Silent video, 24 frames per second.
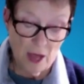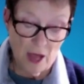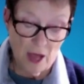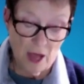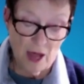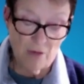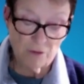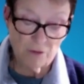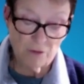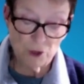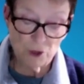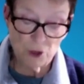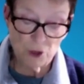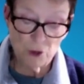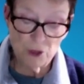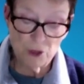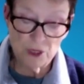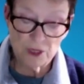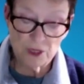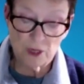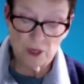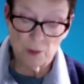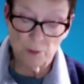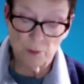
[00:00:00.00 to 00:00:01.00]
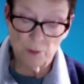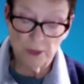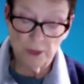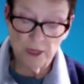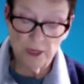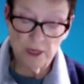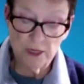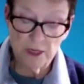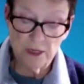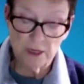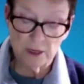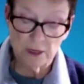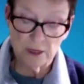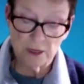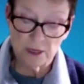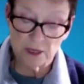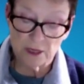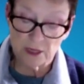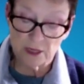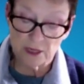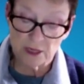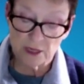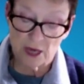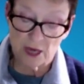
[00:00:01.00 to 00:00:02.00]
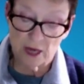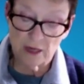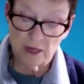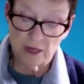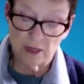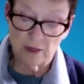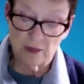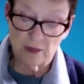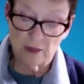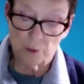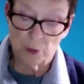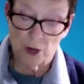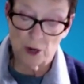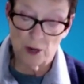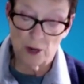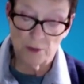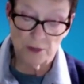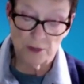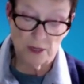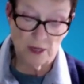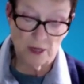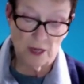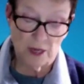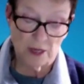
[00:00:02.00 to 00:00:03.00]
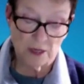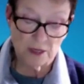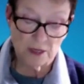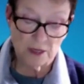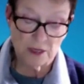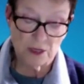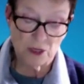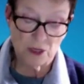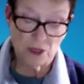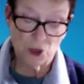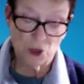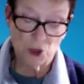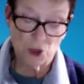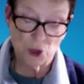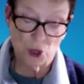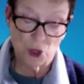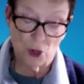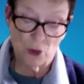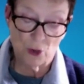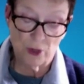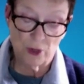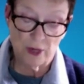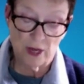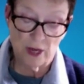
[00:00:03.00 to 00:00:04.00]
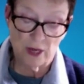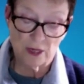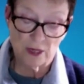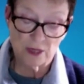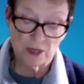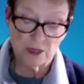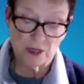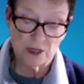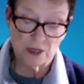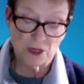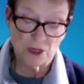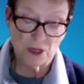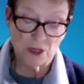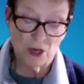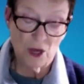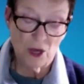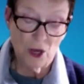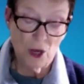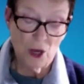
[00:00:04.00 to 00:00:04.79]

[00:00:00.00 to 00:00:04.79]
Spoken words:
After students completed the cycle of prompt analysis, genre analysis,